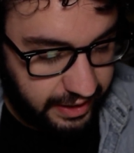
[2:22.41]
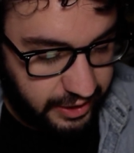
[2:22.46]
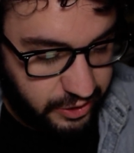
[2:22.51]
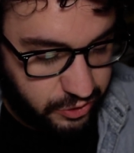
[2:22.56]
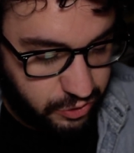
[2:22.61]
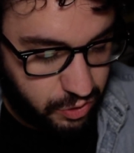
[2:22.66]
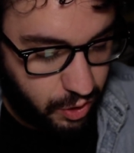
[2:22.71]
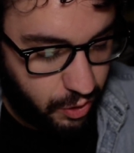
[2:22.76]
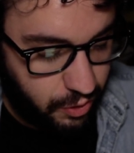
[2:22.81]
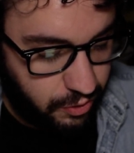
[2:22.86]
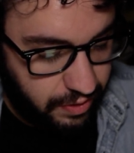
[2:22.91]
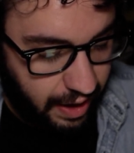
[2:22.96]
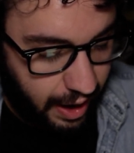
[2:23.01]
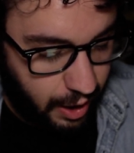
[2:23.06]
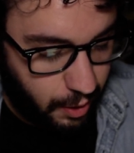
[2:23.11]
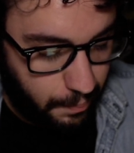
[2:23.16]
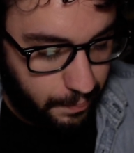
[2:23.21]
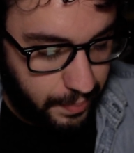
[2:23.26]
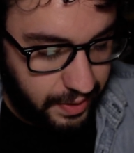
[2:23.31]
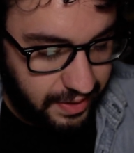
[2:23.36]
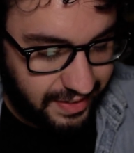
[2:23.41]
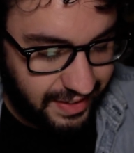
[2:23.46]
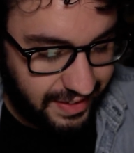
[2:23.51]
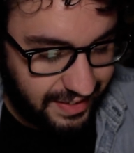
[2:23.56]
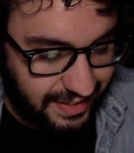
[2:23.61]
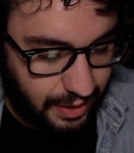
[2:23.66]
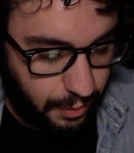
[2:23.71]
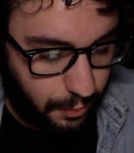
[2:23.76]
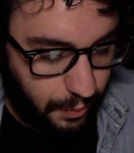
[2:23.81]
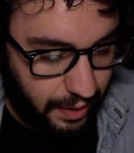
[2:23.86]
It drove our
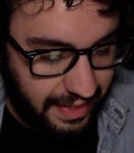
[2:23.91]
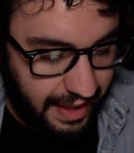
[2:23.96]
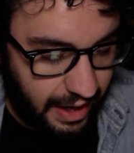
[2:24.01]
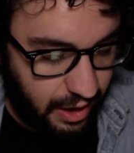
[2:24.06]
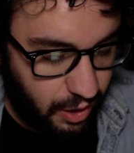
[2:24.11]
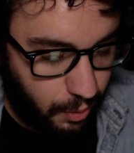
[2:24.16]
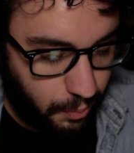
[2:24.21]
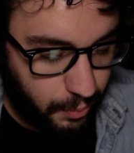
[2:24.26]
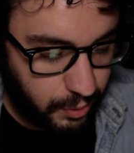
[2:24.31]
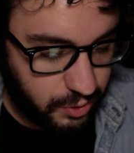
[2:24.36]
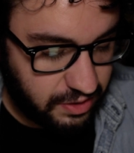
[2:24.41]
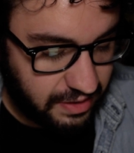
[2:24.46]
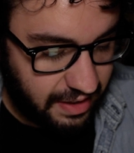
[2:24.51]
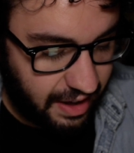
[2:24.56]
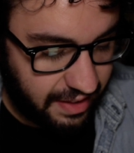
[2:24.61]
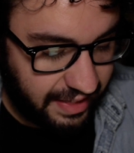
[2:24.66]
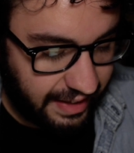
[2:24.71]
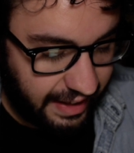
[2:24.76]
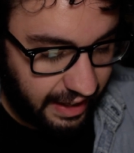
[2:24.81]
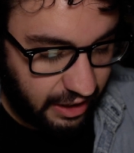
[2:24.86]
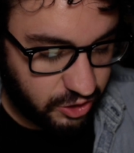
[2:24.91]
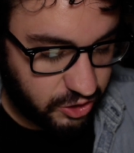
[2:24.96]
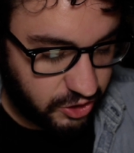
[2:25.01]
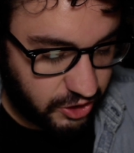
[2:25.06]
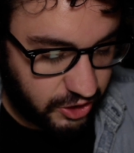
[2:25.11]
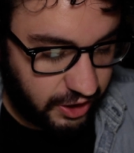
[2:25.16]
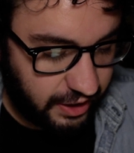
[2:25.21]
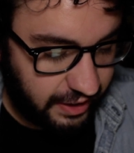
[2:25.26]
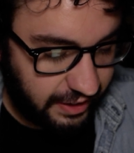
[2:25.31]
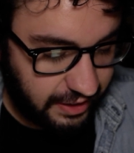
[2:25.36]
business in a way that almost nothing else
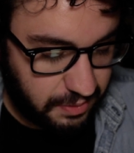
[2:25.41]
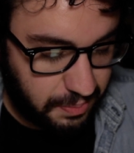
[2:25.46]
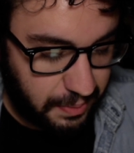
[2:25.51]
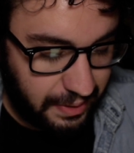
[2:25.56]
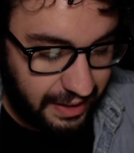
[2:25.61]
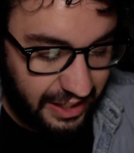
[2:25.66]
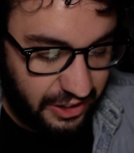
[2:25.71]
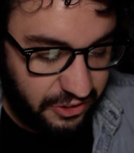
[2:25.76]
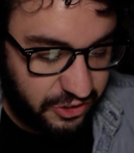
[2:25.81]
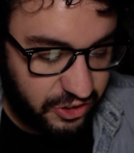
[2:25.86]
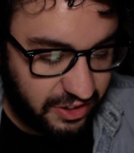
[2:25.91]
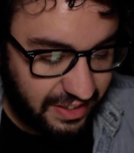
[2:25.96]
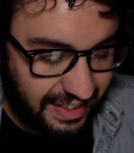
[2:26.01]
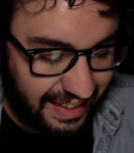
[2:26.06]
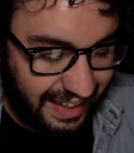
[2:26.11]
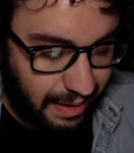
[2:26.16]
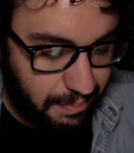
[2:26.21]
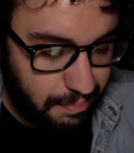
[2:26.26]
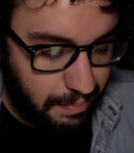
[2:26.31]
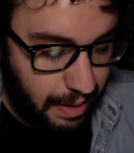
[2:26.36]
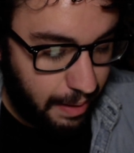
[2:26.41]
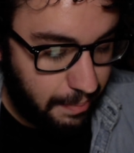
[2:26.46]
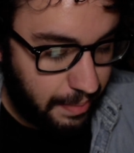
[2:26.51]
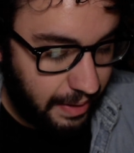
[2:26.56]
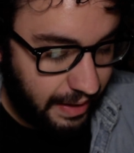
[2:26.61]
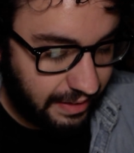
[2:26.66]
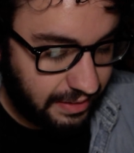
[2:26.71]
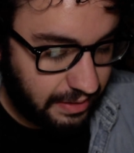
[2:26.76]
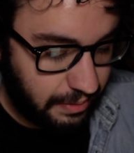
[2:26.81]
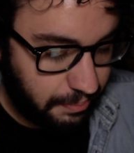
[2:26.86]
could. It's been interesting, and
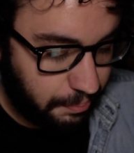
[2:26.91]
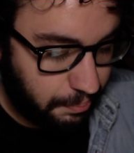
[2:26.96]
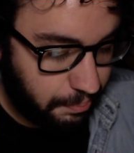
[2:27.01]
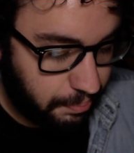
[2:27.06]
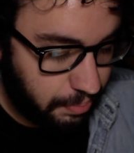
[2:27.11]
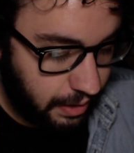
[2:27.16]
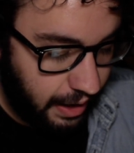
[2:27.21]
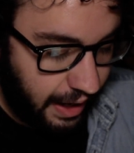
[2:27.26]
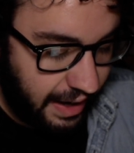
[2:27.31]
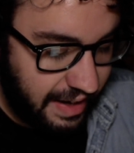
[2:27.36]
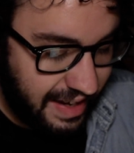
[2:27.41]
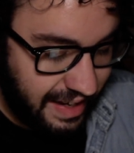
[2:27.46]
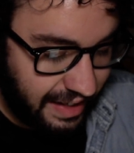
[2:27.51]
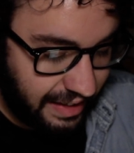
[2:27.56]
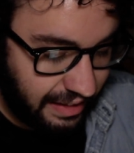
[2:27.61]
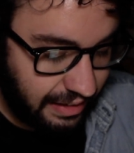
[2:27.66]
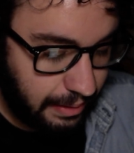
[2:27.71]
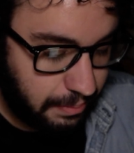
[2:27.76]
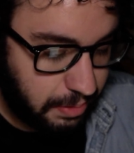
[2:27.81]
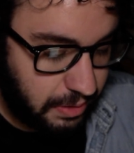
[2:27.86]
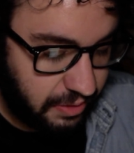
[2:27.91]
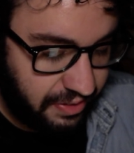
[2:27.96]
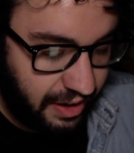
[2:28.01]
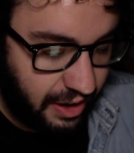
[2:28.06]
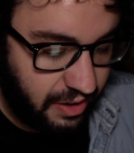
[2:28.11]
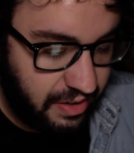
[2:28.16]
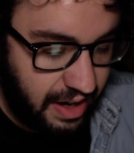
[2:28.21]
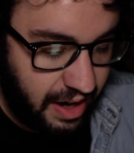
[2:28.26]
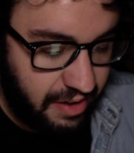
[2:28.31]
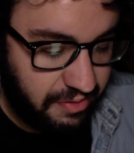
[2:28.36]
maybe it's a blinding glimpse of
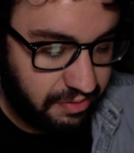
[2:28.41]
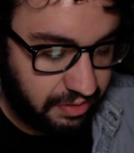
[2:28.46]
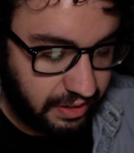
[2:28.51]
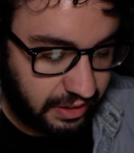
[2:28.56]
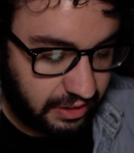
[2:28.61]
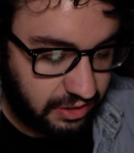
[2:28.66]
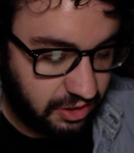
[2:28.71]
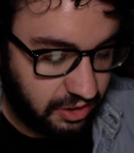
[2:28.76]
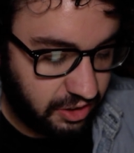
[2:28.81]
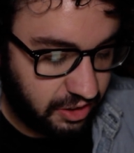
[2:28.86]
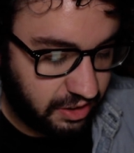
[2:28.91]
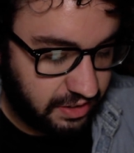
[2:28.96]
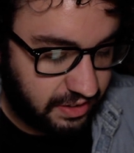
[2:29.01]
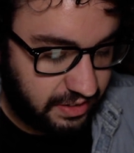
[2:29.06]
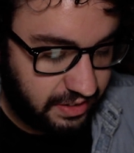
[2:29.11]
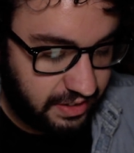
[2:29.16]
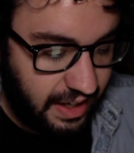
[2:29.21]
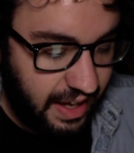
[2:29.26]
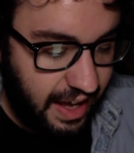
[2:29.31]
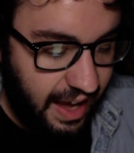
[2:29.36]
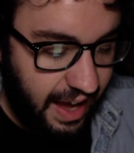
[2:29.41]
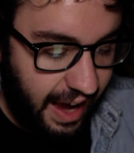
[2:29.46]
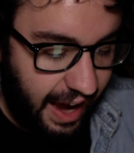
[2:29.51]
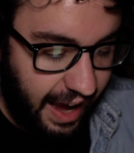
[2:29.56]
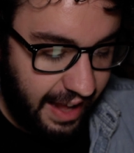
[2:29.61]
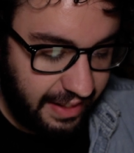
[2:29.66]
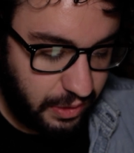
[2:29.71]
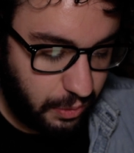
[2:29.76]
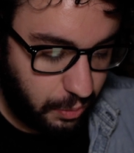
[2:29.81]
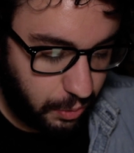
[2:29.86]
how Netflix looks
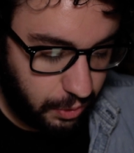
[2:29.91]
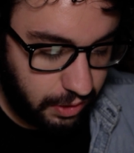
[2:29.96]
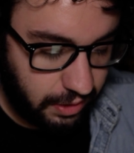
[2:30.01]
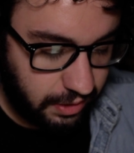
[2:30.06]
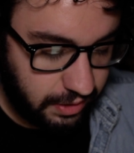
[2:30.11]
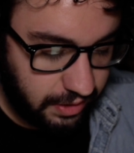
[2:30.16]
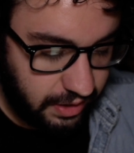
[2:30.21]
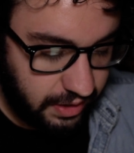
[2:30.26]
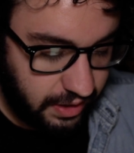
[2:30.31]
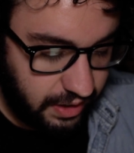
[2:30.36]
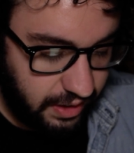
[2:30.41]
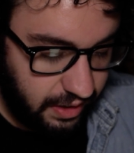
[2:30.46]
at the world.